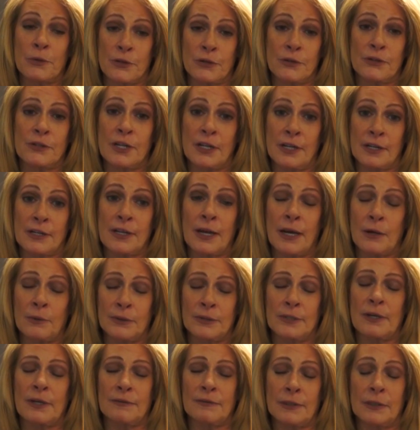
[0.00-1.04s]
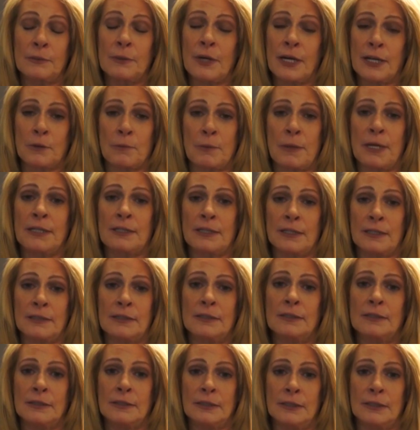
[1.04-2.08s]
with your teeth, I would definitely recommend it.
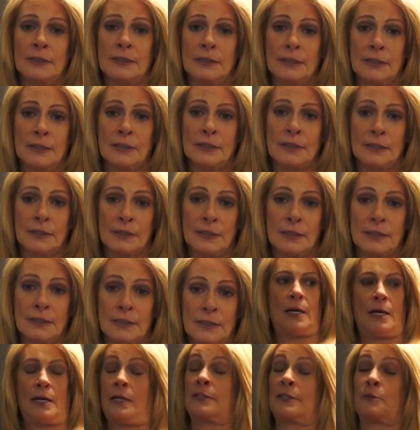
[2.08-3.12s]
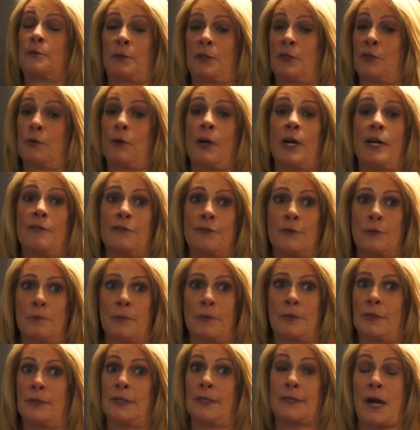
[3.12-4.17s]
It's been great
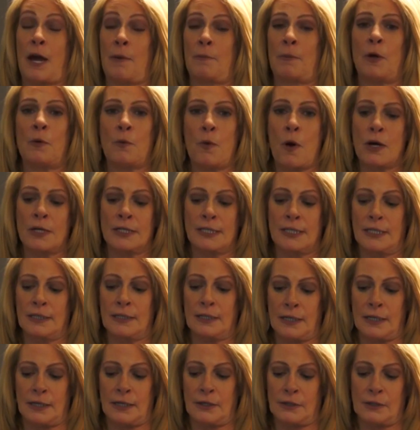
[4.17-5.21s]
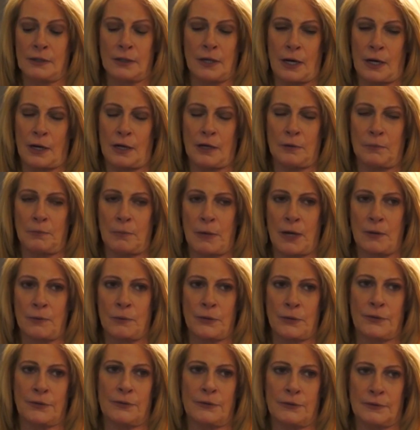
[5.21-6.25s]
from the time I walked in here. I met
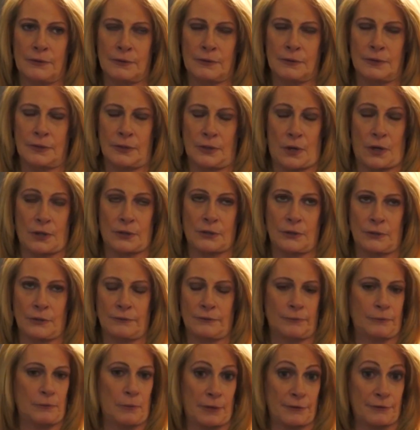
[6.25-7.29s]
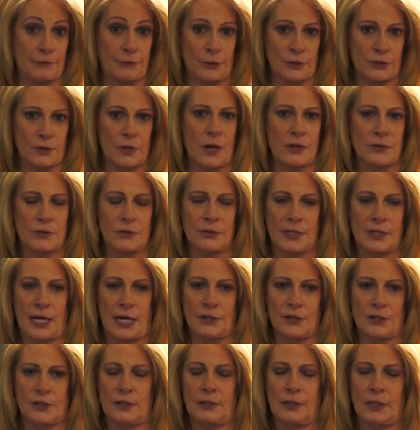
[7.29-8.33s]
with the doctor, my first
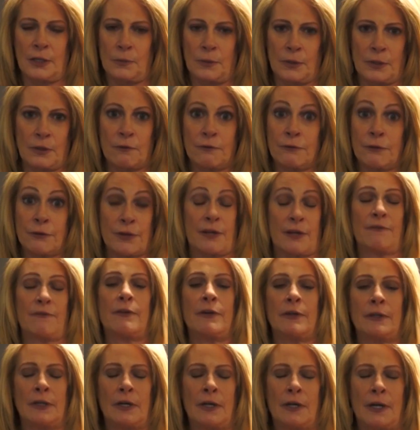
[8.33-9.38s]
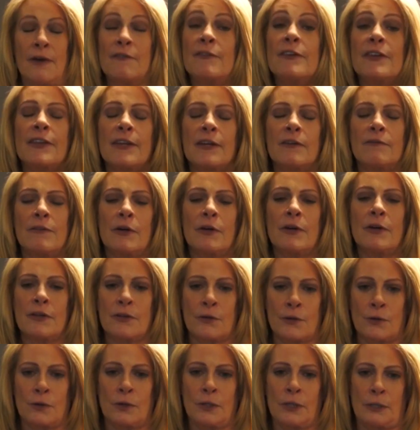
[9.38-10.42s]
consultation. He went over everything very
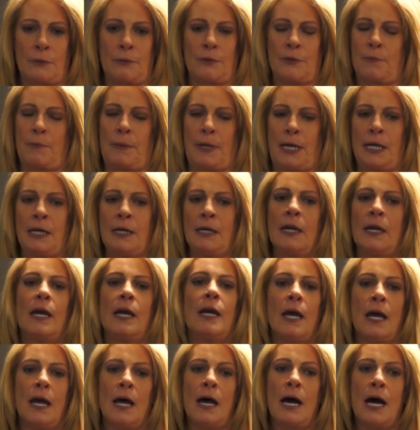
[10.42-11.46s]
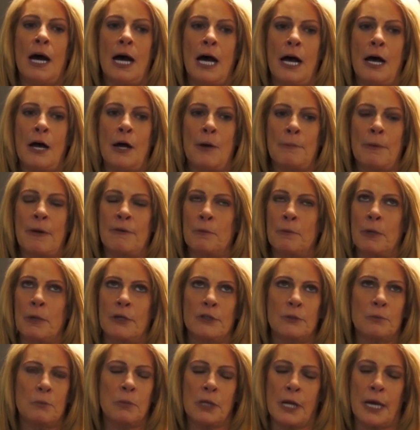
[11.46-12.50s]
thoroughly with me. Everybody
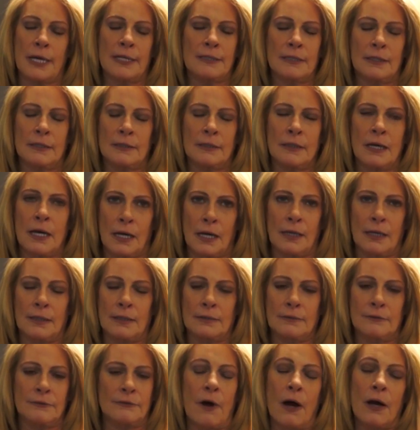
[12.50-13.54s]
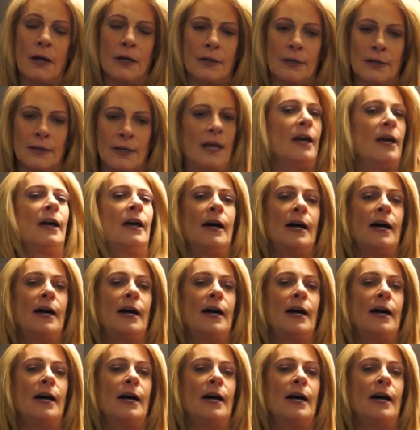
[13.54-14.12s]
was pleasant, kind, fun,